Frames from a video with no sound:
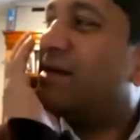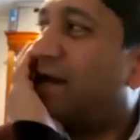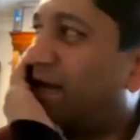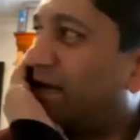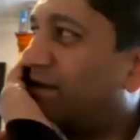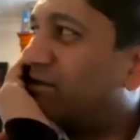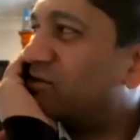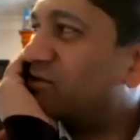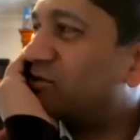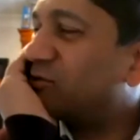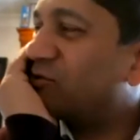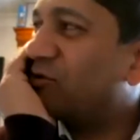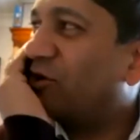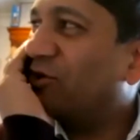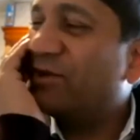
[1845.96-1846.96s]
And
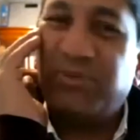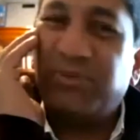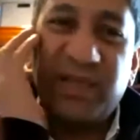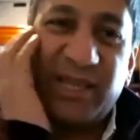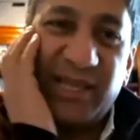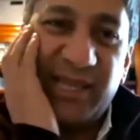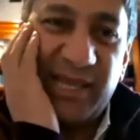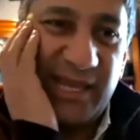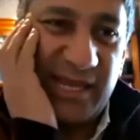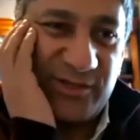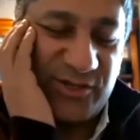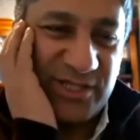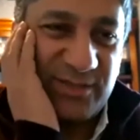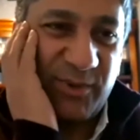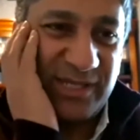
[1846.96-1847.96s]
so on the plane, just
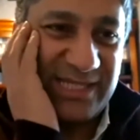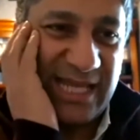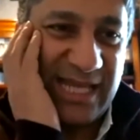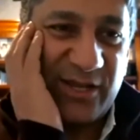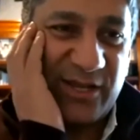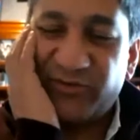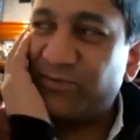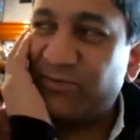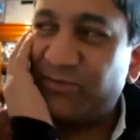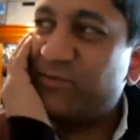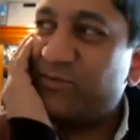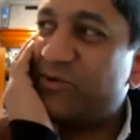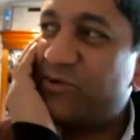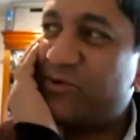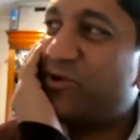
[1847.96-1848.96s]
about to take off from
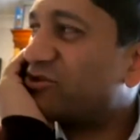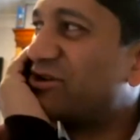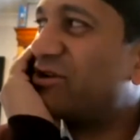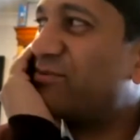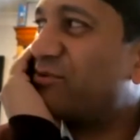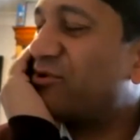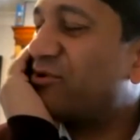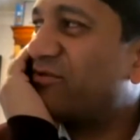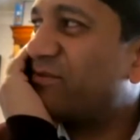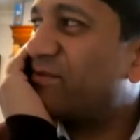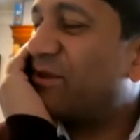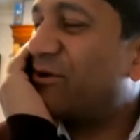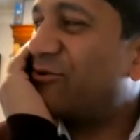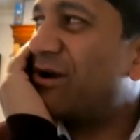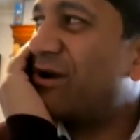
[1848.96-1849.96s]
Christchurch
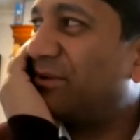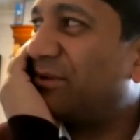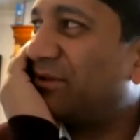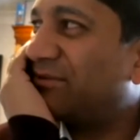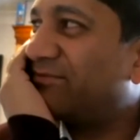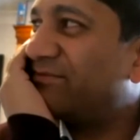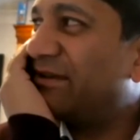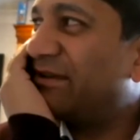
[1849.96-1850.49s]
Airport from the rubble,